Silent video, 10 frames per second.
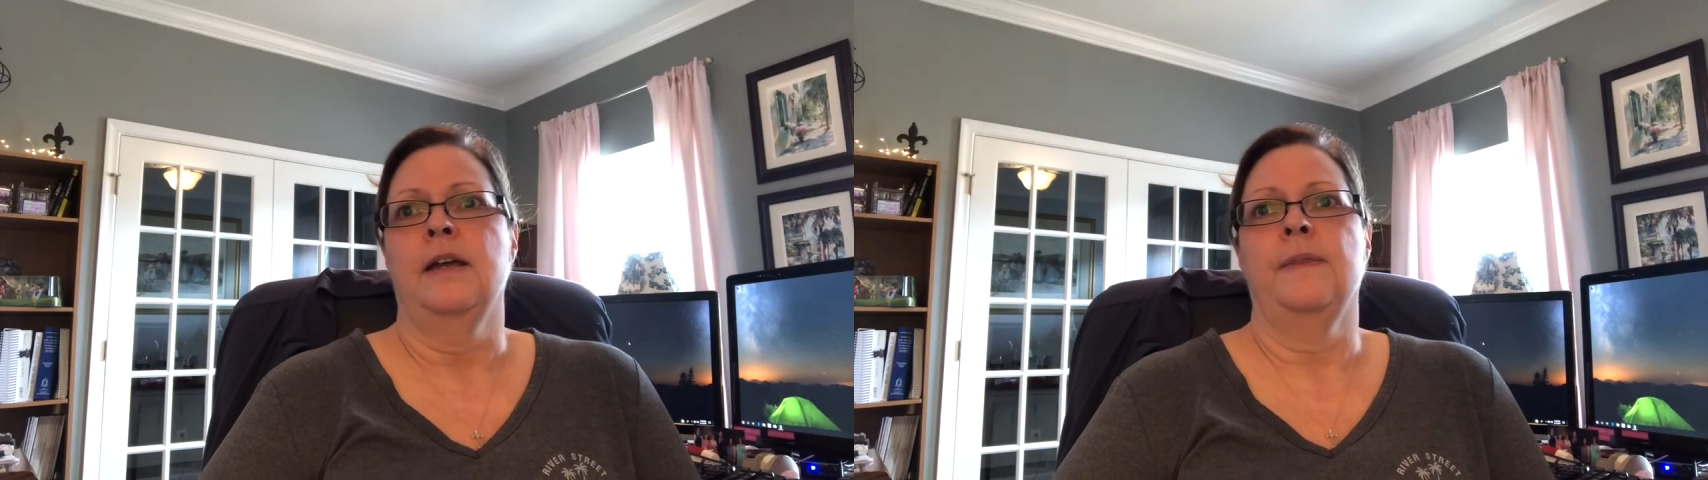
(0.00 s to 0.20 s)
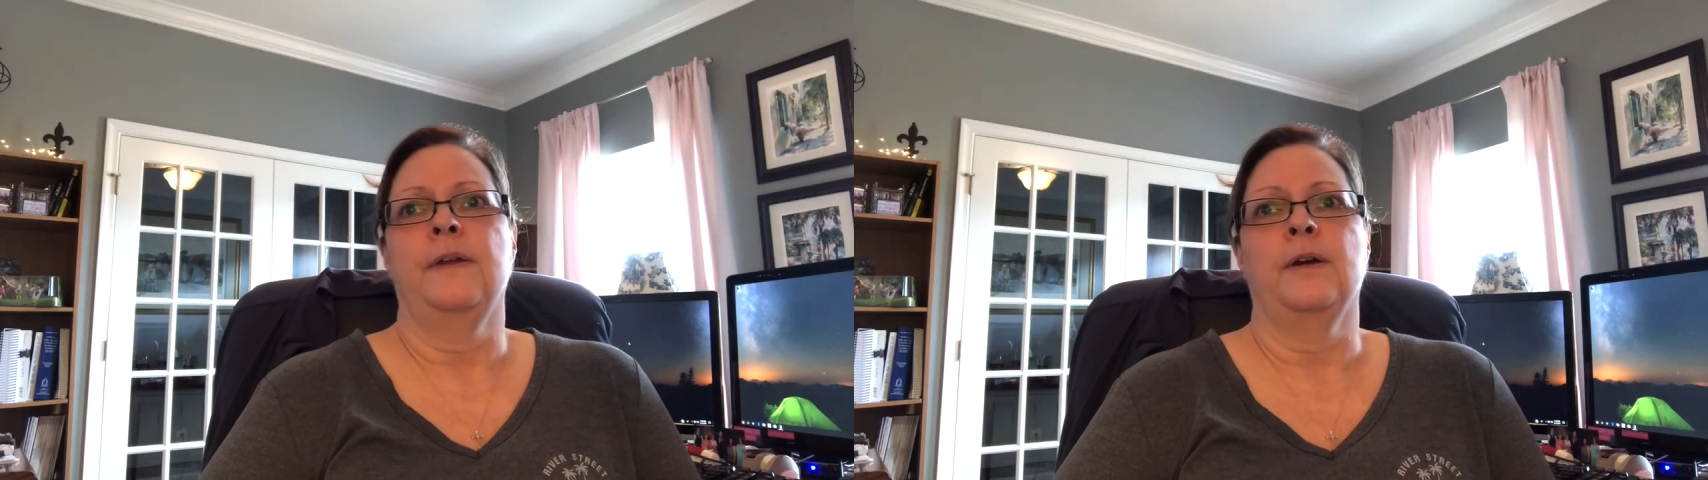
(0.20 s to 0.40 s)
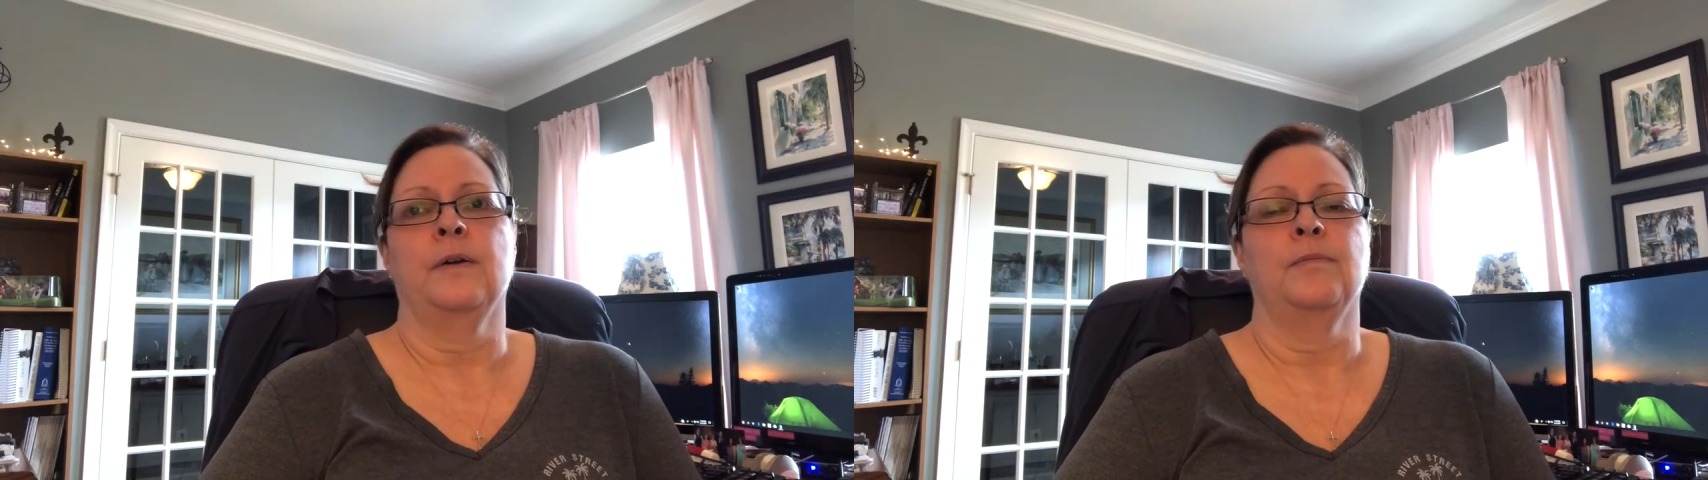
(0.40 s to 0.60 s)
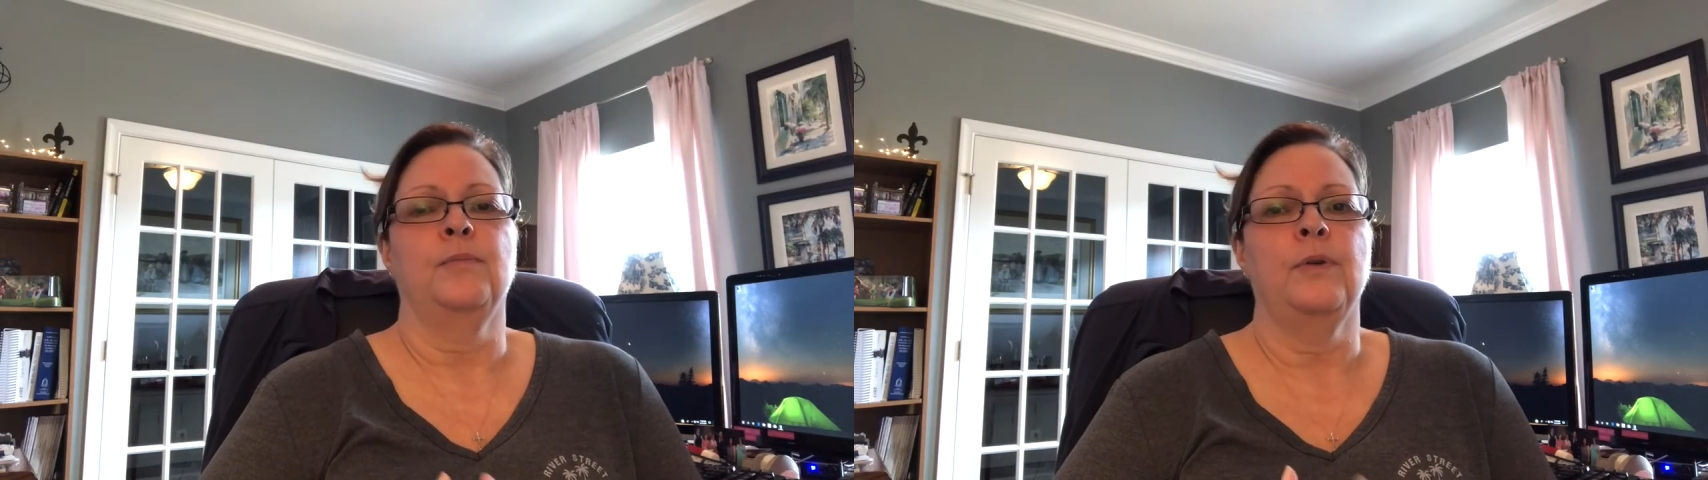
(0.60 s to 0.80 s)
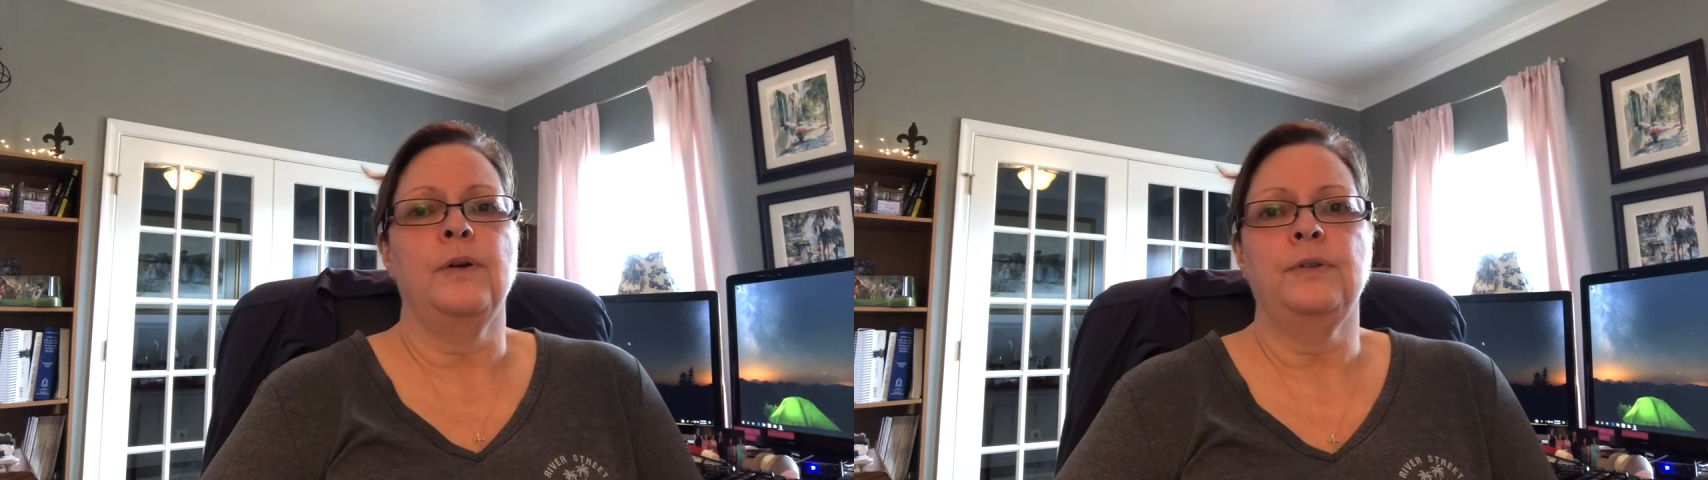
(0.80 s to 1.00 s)
their
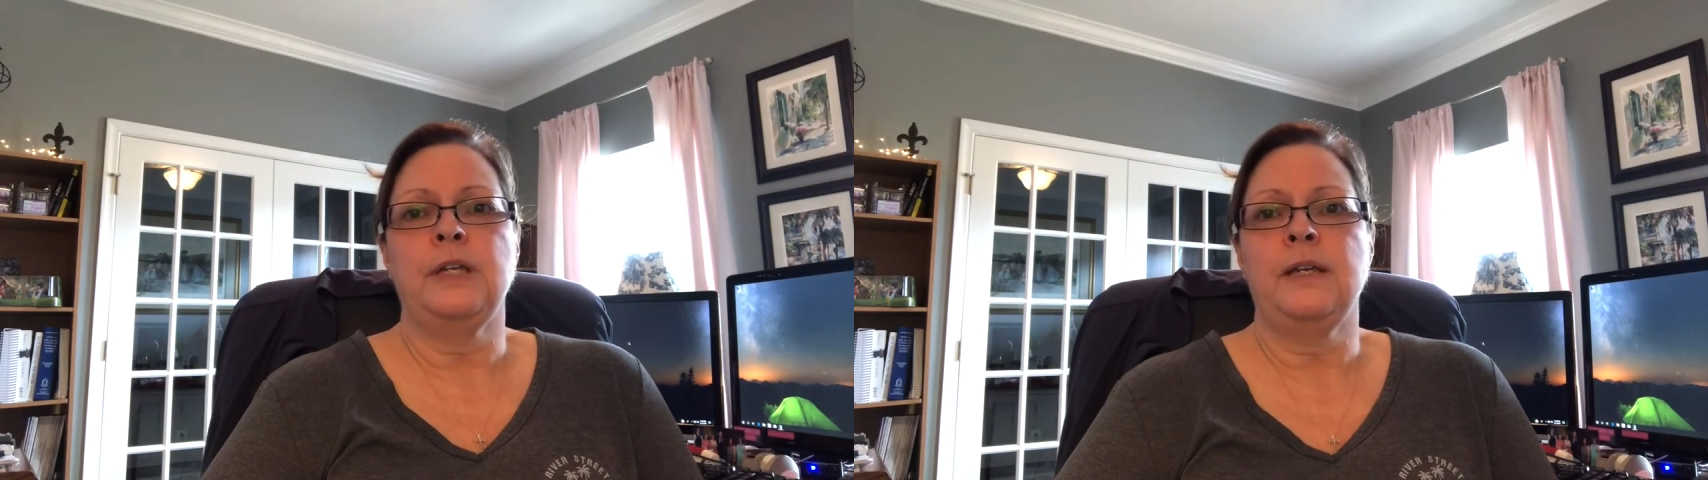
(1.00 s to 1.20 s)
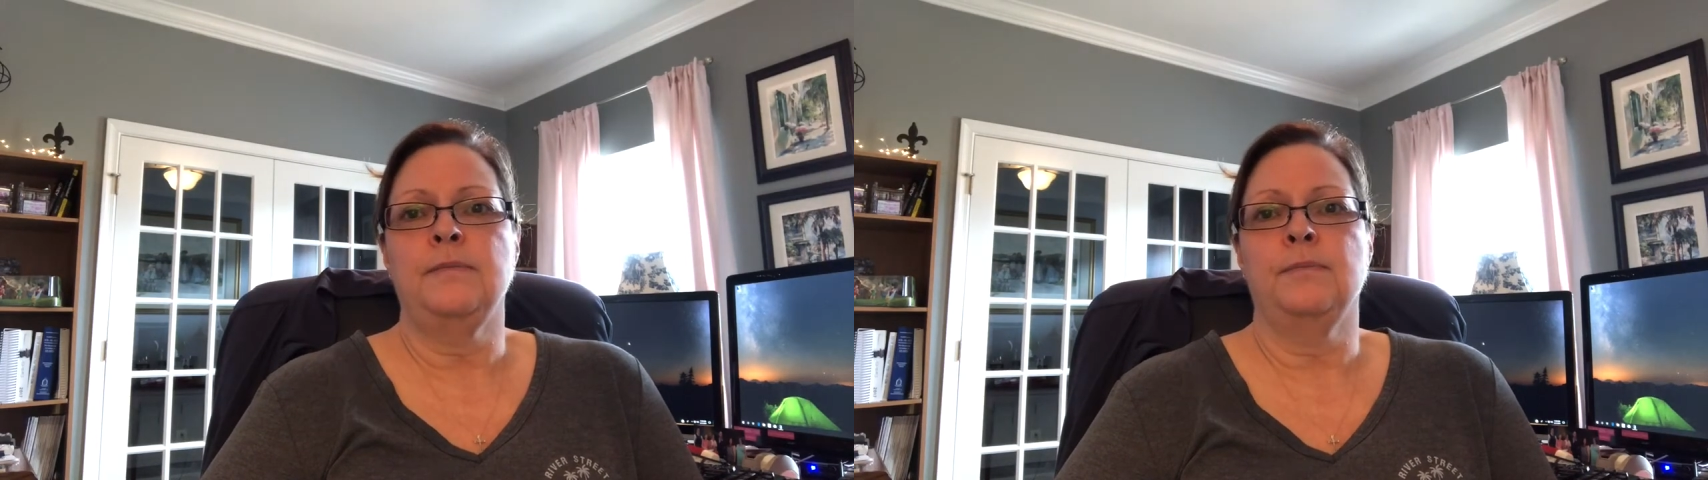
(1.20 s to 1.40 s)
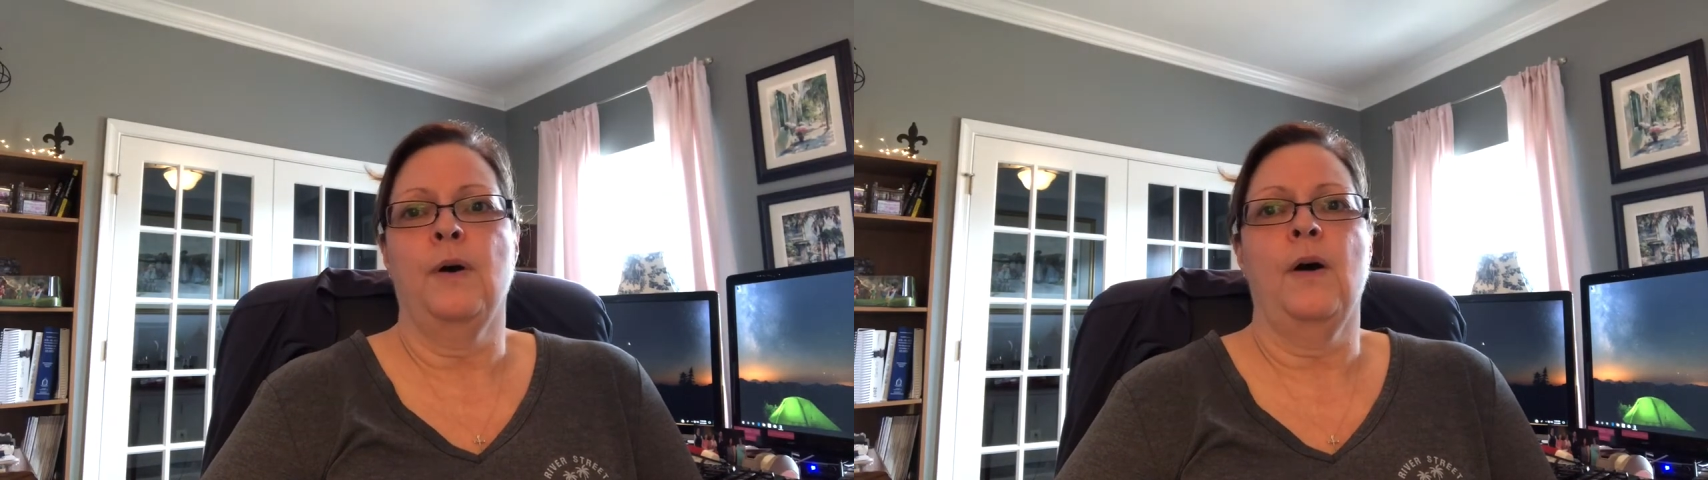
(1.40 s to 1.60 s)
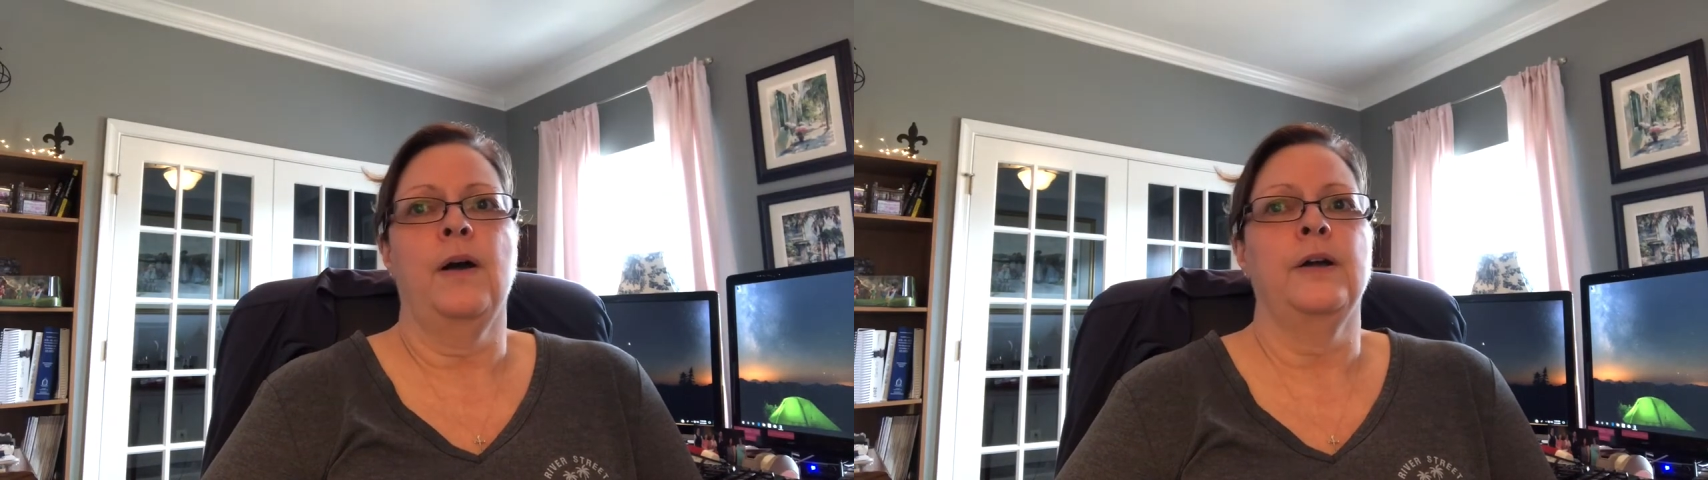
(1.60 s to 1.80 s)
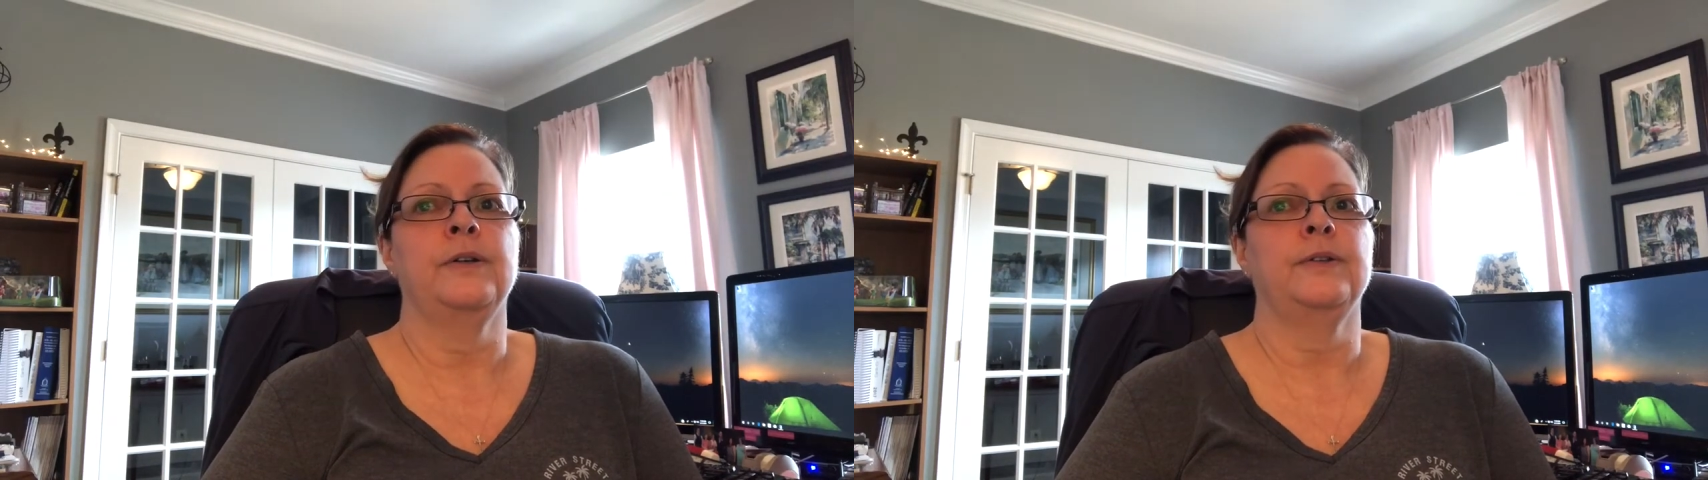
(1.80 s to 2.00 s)
protein
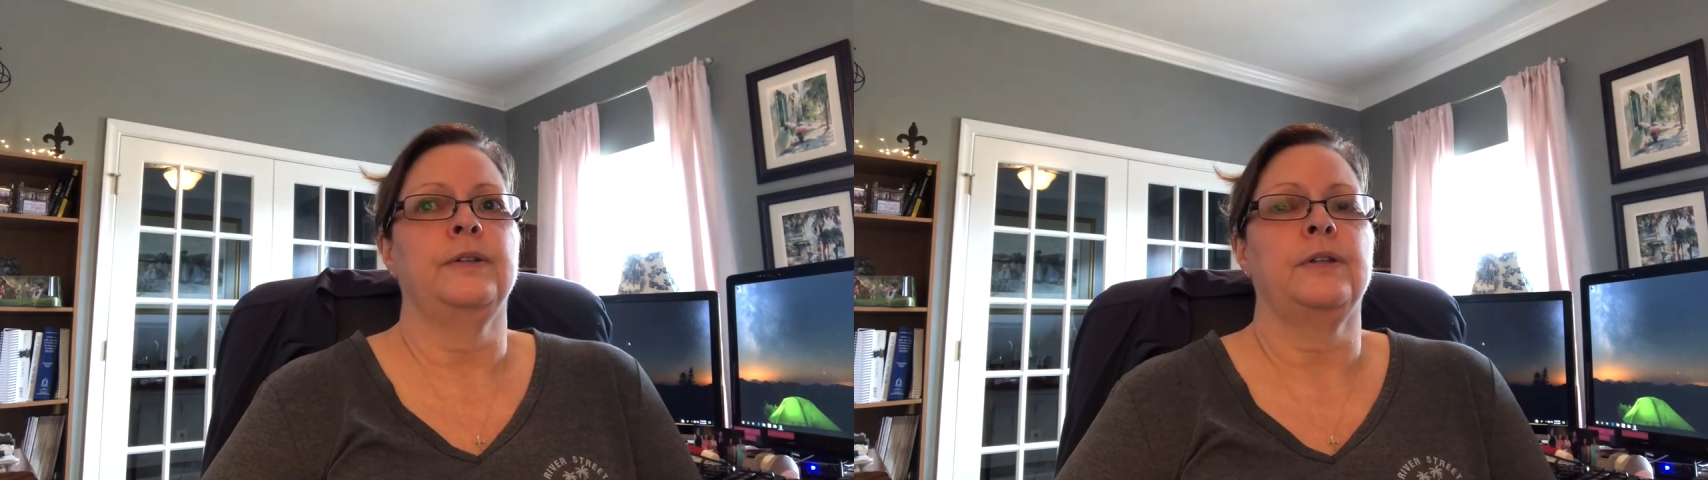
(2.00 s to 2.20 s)
bars,